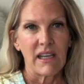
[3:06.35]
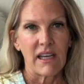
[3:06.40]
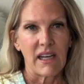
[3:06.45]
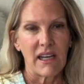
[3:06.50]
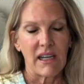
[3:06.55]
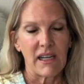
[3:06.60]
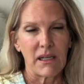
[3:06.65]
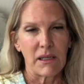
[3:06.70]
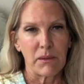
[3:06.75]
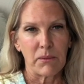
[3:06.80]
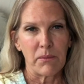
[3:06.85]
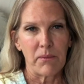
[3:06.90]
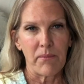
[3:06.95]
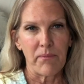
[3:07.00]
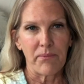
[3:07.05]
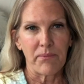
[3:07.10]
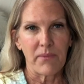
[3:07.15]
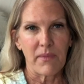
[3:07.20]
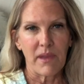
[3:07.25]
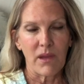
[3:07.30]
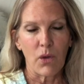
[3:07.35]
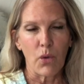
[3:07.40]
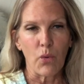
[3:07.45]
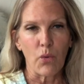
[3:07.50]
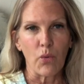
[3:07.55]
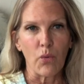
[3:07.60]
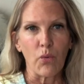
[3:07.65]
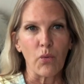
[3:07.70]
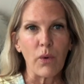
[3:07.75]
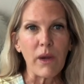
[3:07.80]
Um,
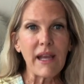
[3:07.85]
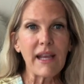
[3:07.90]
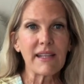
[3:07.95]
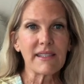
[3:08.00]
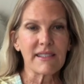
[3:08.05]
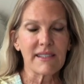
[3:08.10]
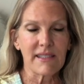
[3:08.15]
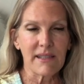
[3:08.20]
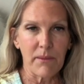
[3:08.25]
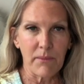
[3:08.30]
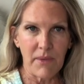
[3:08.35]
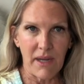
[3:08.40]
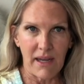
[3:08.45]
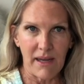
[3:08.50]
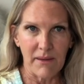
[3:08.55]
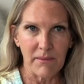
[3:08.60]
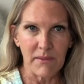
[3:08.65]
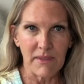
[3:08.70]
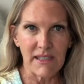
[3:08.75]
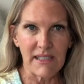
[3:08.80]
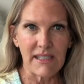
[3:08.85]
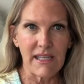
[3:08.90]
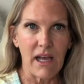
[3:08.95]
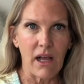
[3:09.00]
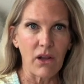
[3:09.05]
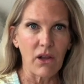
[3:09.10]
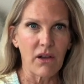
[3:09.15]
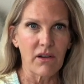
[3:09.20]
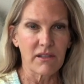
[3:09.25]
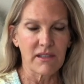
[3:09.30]
we can sometimes
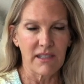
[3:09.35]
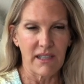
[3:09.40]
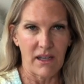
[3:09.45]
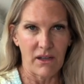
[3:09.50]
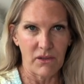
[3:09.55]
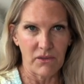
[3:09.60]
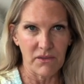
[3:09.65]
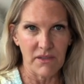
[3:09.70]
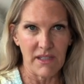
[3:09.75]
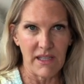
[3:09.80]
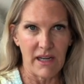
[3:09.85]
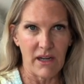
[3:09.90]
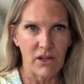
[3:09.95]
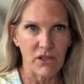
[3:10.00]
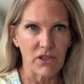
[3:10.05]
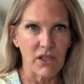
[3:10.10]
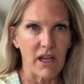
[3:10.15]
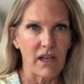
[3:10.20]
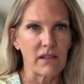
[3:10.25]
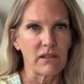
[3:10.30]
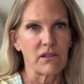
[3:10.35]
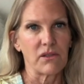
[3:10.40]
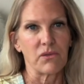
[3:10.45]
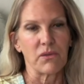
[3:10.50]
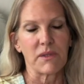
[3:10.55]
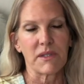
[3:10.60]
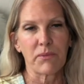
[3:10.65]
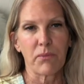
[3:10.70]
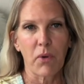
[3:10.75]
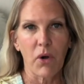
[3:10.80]
tell ourselves that our childhood
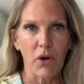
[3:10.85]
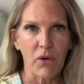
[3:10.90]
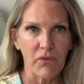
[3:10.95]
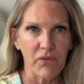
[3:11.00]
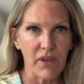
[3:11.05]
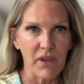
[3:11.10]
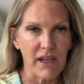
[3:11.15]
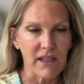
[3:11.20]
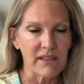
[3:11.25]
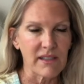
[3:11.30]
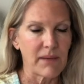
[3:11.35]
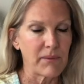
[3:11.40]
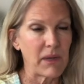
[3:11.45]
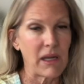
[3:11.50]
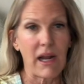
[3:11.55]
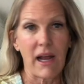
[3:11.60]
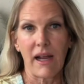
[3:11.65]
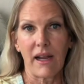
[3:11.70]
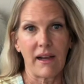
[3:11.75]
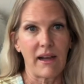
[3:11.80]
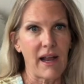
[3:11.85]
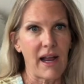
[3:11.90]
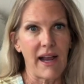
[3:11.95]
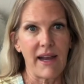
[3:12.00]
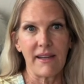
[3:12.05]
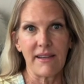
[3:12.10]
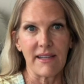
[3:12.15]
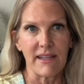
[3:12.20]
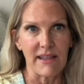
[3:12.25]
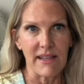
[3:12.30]
was perfect. I mean, I
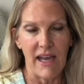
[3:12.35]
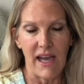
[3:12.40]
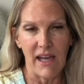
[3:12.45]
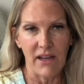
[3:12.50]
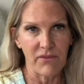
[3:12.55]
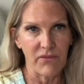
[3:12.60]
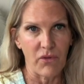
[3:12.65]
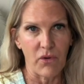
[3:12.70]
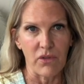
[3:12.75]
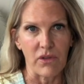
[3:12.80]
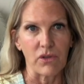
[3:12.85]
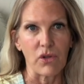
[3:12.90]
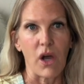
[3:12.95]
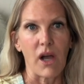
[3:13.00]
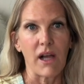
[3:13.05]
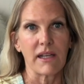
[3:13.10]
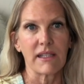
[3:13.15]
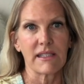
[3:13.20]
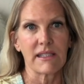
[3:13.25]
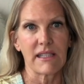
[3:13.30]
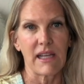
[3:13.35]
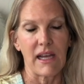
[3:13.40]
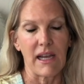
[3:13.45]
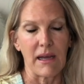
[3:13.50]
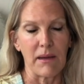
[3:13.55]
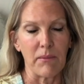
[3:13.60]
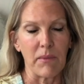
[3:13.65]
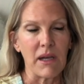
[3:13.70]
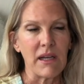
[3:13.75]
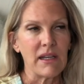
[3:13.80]
did that for the longest
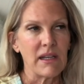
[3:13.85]
time,